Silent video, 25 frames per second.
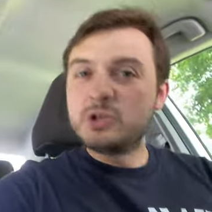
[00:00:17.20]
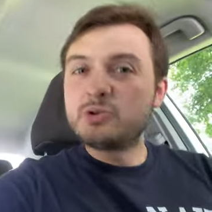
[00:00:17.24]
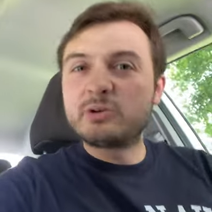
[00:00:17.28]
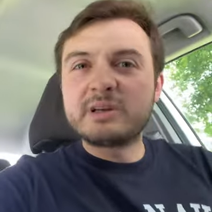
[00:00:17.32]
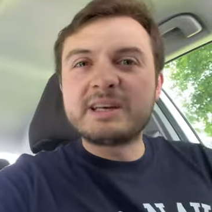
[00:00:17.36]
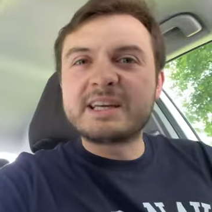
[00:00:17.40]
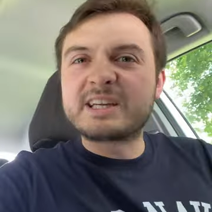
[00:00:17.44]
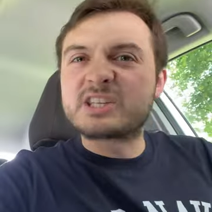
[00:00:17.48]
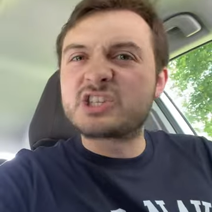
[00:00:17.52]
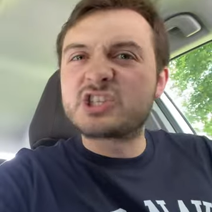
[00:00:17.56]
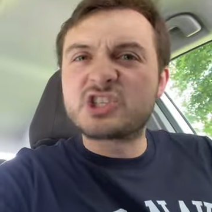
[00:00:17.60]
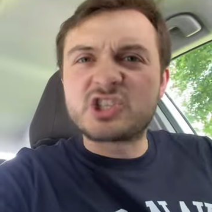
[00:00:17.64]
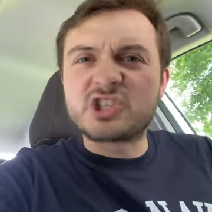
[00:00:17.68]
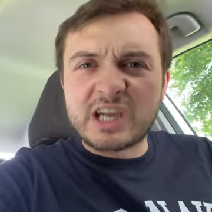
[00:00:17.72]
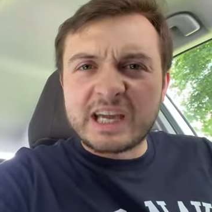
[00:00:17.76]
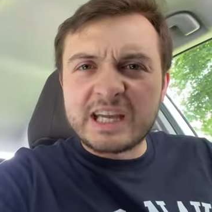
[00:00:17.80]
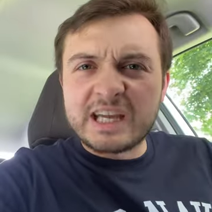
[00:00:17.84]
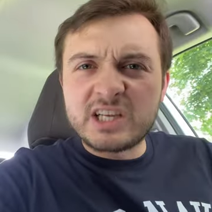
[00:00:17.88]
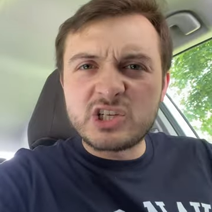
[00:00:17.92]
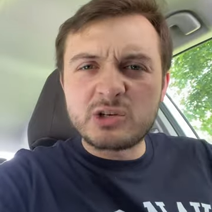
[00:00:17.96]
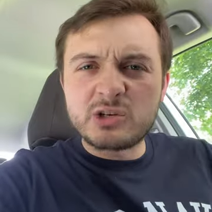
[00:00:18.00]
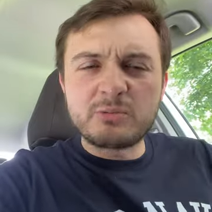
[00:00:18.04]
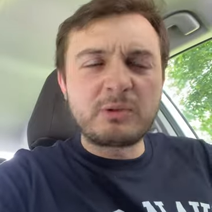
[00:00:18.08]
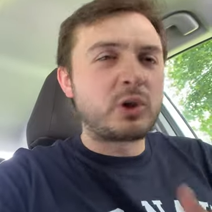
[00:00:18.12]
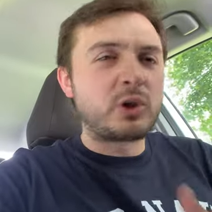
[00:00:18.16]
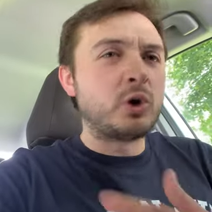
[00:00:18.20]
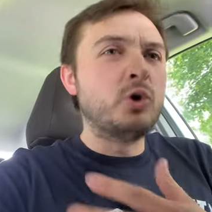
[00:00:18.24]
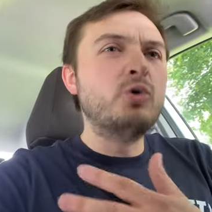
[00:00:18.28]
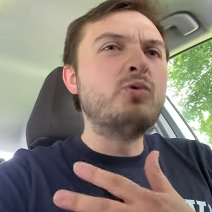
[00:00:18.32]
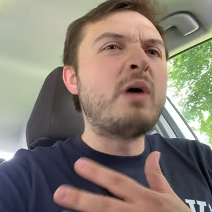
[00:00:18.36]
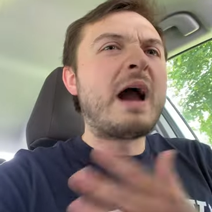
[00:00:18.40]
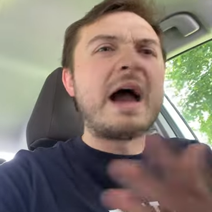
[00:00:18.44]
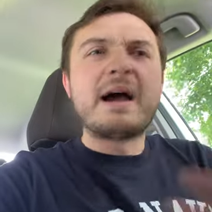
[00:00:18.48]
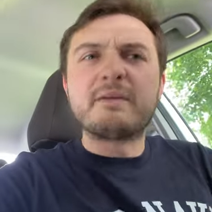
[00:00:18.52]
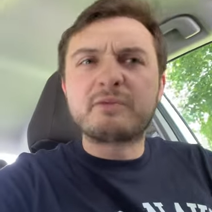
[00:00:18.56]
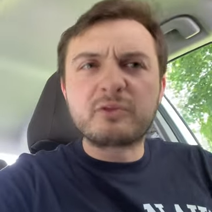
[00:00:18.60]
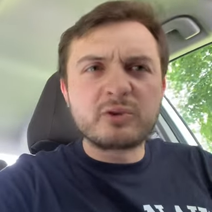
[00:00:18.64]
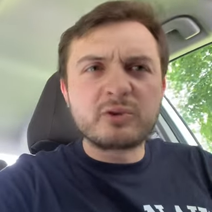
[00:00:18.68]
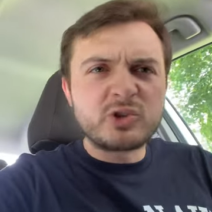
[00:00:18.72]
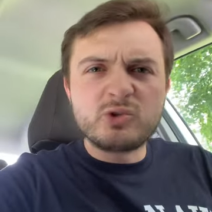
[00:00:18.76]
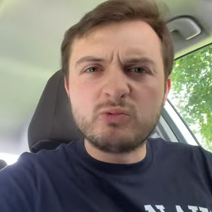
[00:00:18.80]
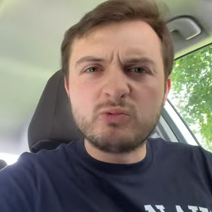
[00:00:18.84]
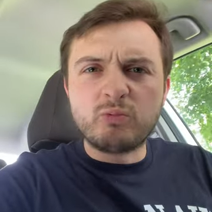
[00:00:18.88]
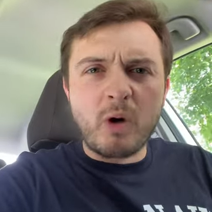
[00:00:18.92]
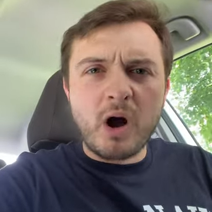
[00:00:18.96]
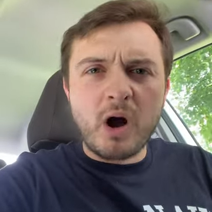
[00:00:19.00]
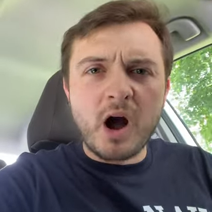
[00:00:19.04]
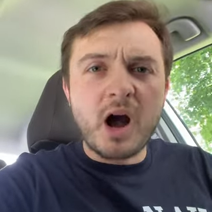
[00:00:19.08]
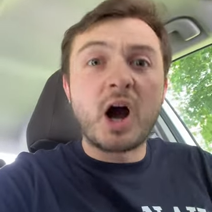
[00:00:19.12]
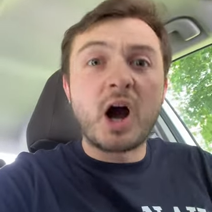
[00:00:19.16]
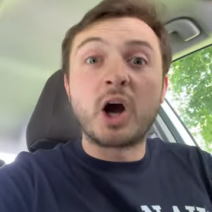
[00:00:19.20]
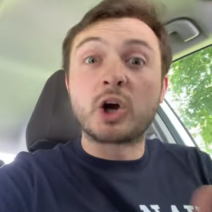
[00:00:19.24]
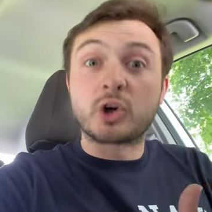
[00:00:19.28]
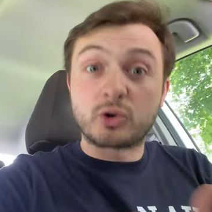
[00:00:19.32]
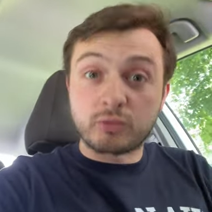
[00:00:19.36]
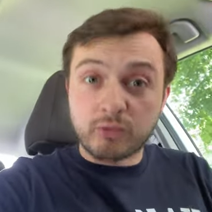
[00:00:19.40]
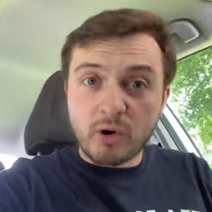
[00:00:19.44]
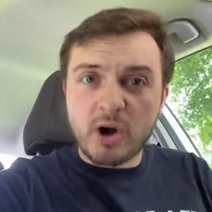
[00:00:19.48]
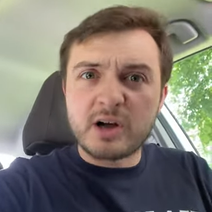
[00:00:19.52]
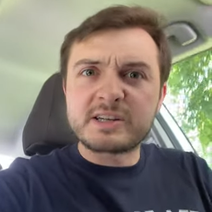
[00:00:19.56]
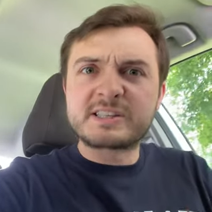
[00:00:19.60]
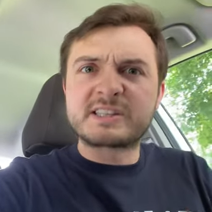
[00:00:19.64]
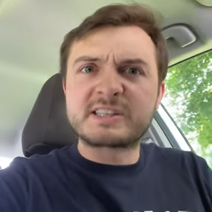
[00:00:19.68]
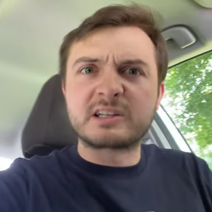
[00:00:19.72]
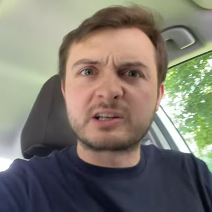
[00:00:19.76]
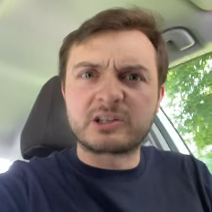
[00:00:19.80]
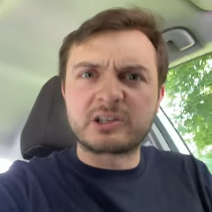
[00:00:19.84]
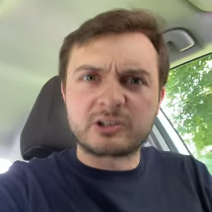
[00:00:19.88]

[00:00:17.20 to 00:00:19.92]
You can exchange it with whoever you want across the